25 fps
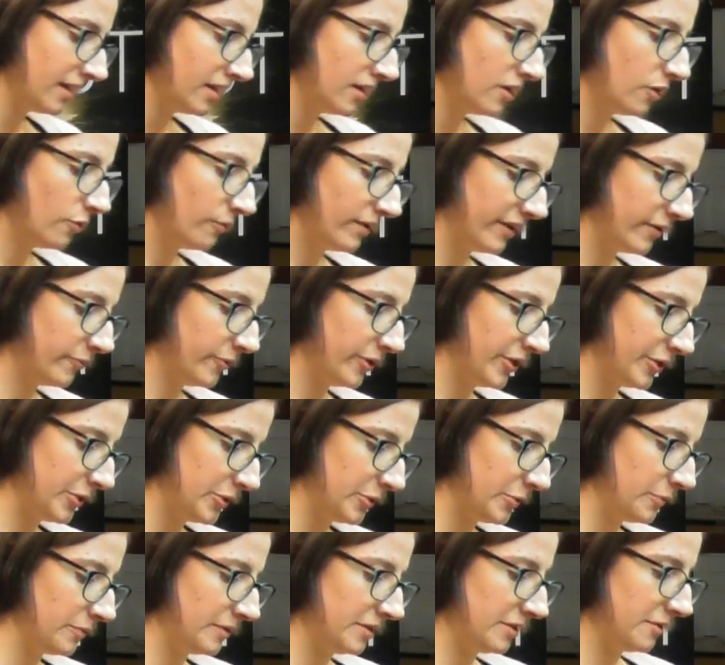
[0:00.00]
Where were
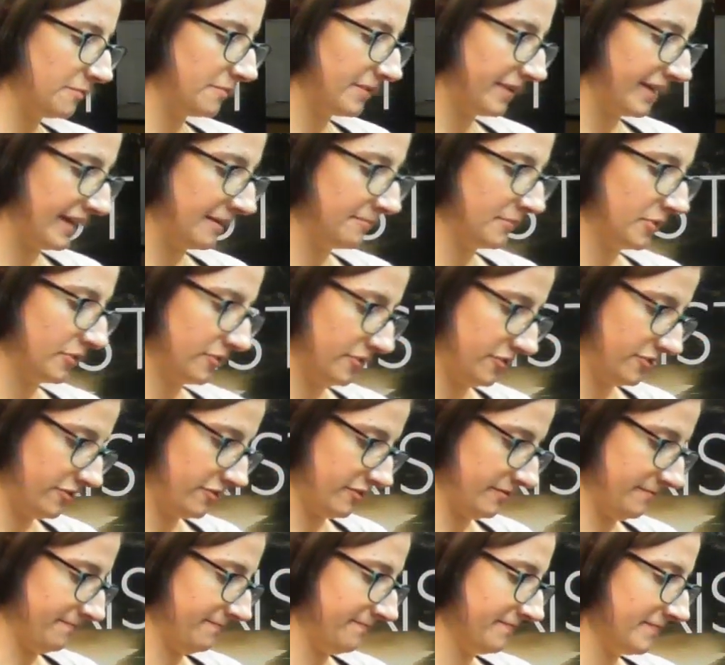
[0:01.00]
you when you became a
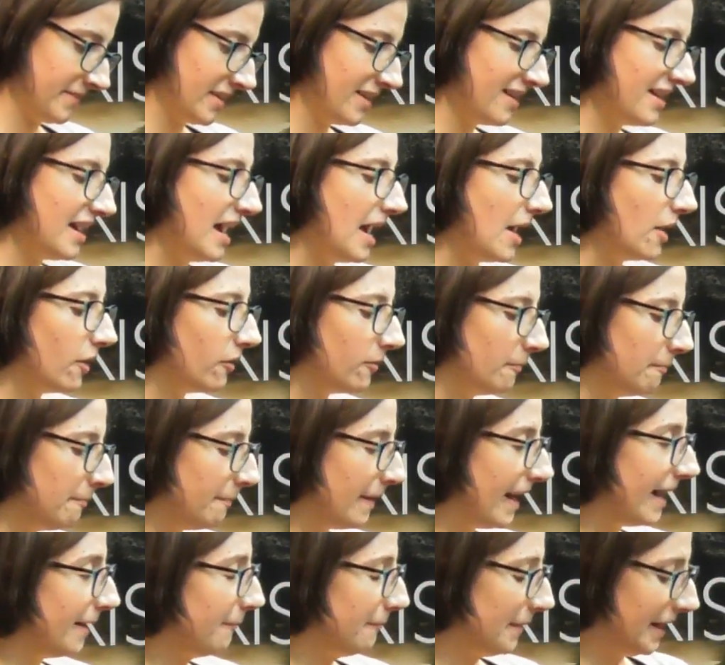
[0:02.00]
Christian?
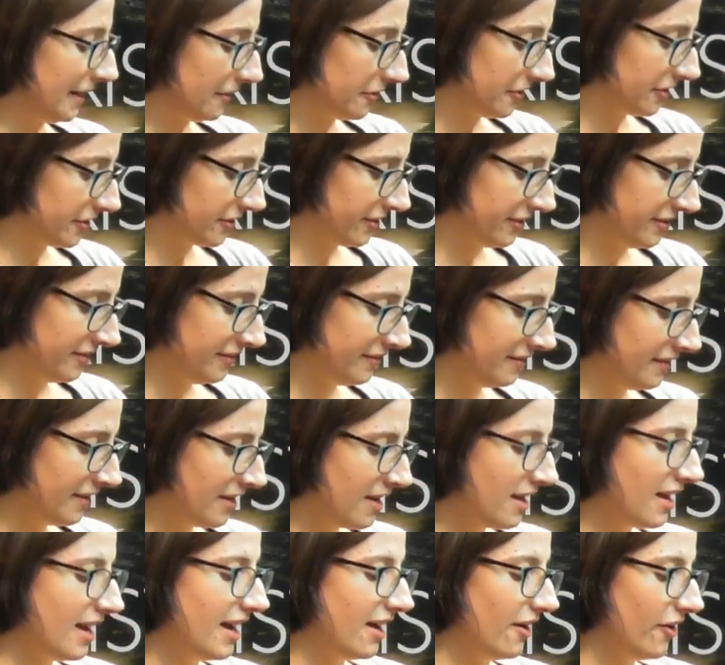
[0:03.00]
At Paragon
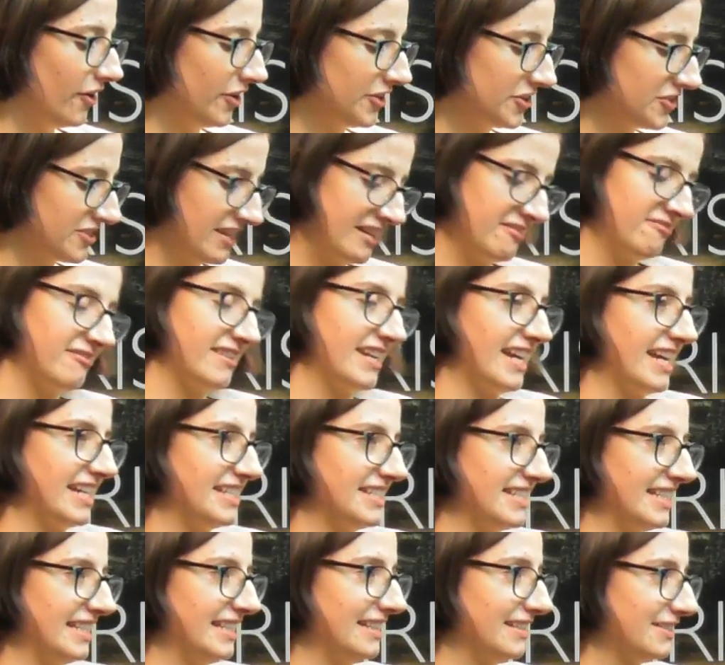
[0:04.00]
on January
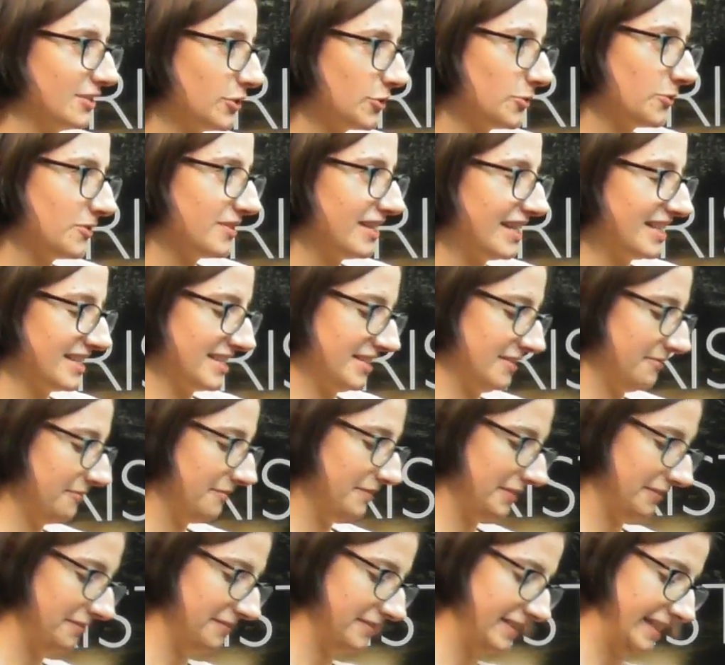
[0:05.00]
18th,
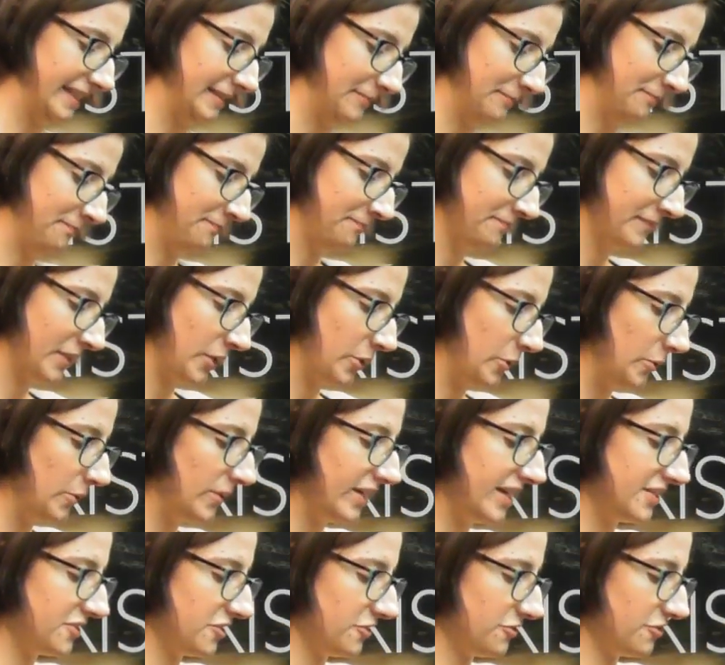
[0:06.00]
2015. Who
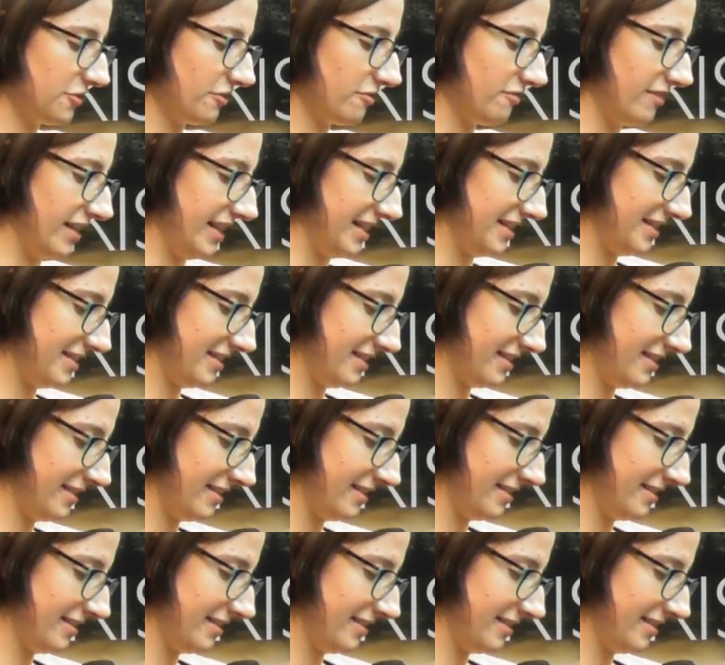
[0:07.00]
led you to Christ?